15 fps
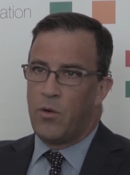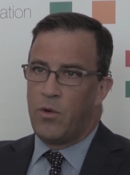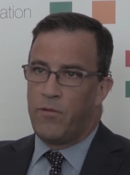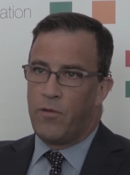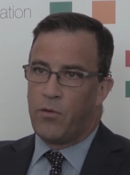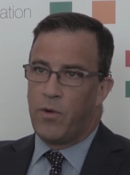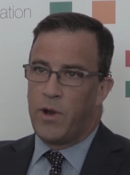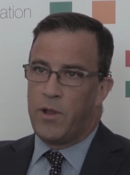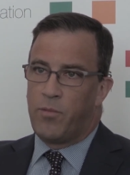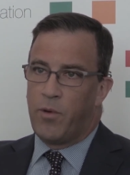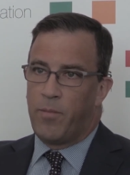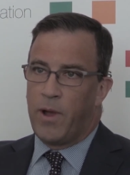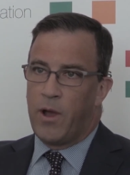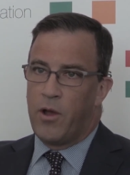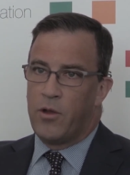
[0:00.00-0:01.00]
We've already
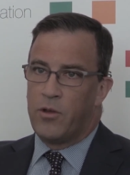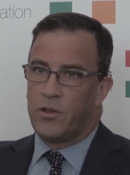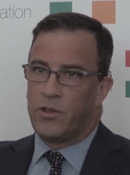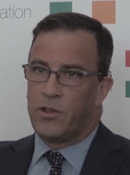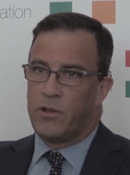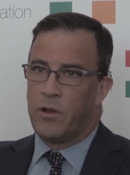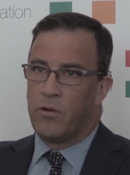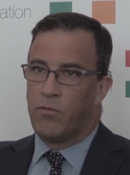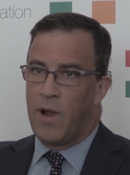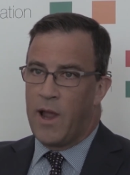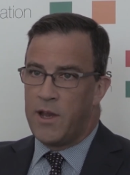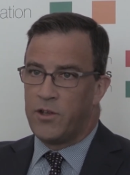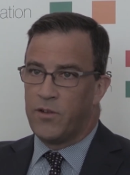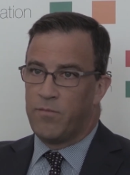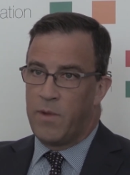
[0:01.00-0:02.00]
proposed a
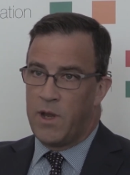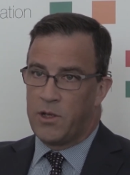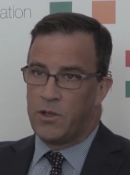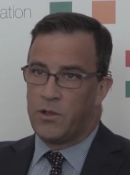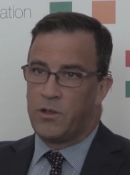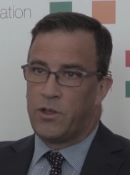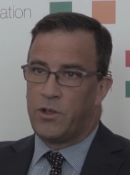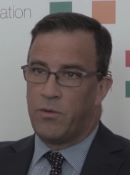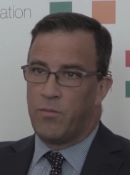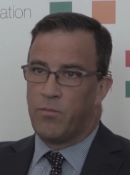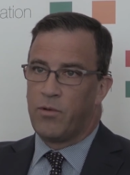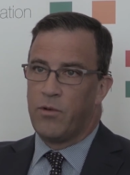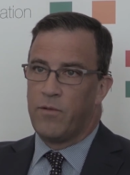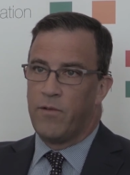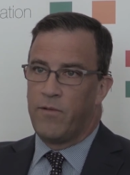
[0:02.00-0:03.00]
range of measures to
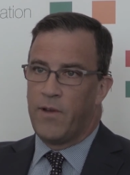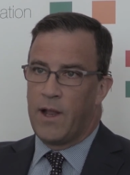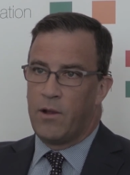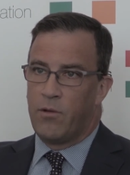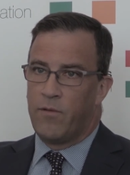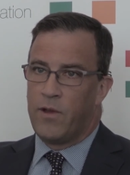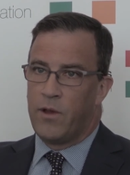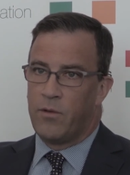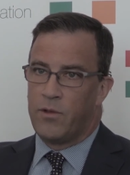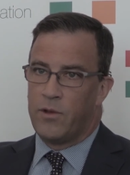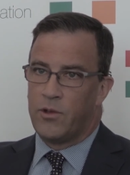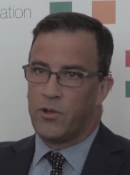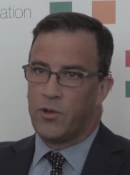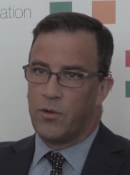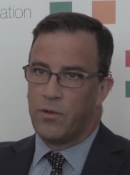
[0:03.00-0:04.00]
improve the value of health
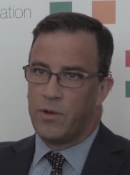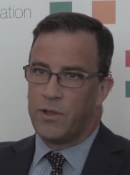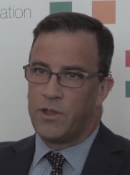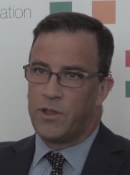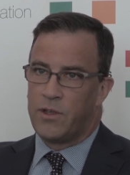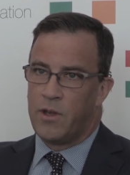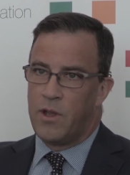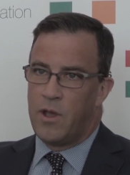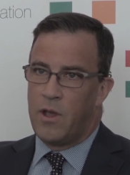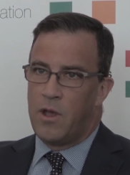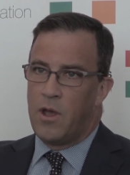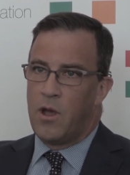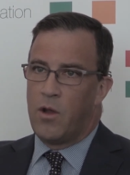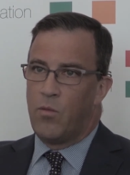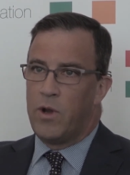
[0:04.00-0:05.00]
insurance,
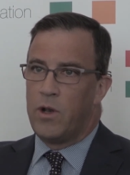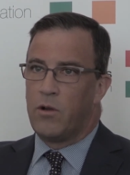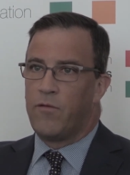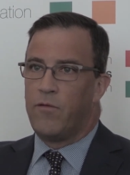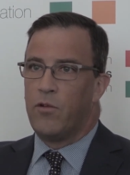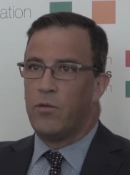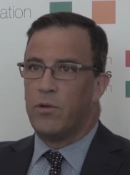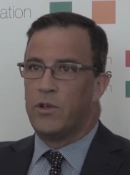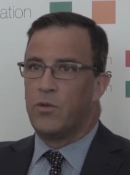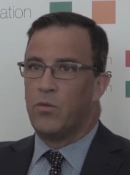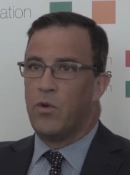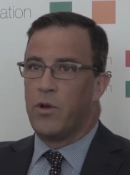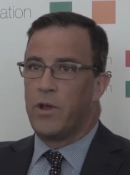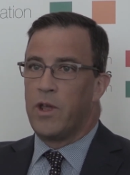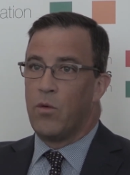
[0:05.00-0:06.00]
and we look forward to
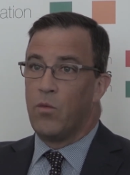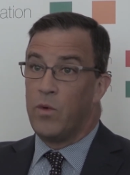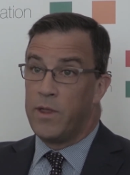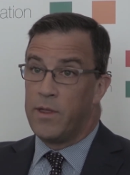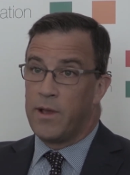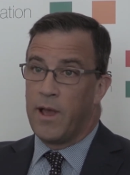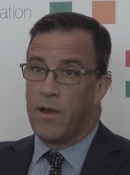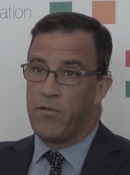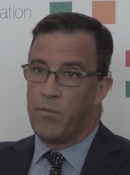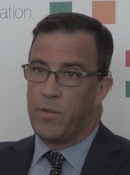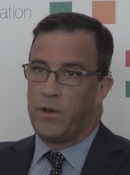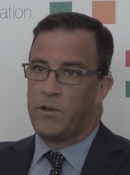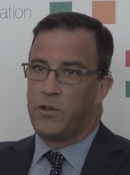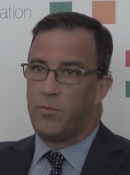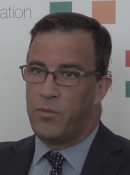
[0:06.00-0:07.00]
working with the
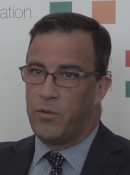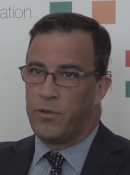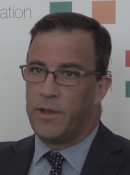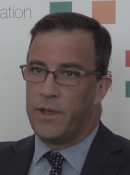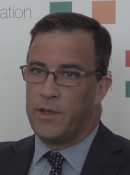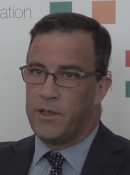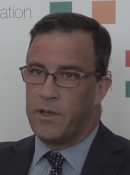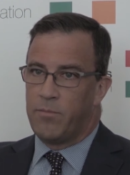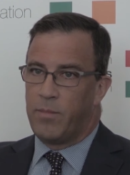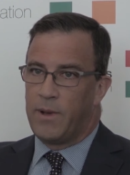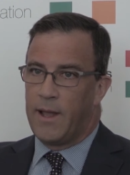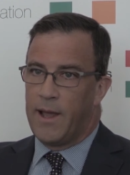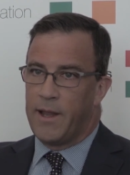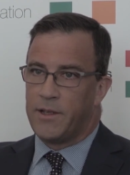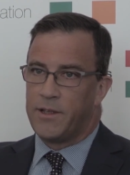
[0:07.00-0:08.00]
government to put these in
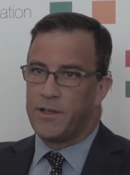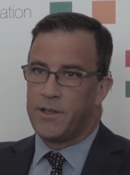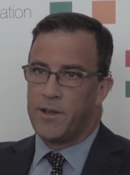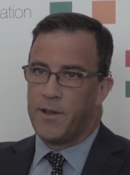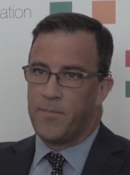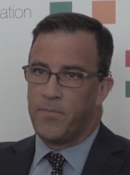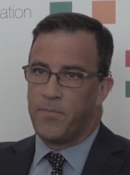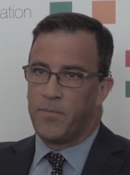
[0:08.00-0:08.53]
place.